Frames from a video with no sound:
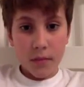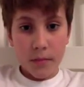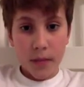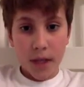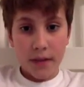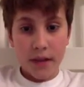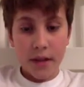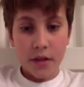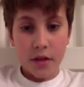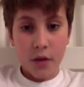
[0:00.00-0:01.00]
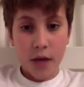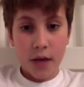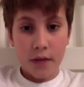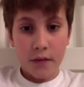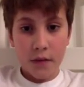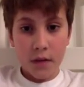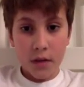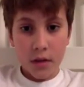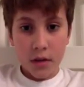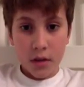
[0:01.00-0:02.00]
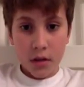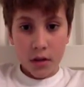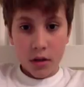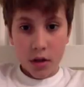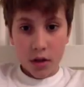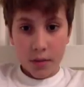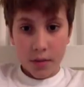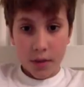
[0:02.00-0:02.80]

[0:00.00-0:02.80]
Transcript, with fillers: man, I think you have got him.